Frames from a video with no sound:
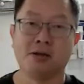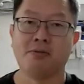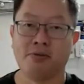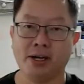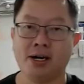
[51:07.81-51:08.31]
not
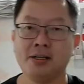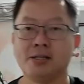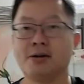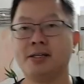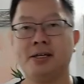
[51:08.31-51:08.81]
very hard.
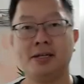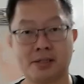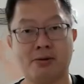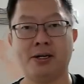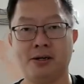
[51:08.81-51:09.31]
So I think
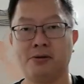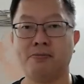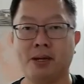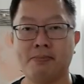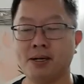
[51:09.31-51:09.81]
it's quite a
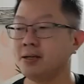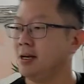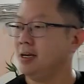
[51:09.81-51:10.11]
good paper.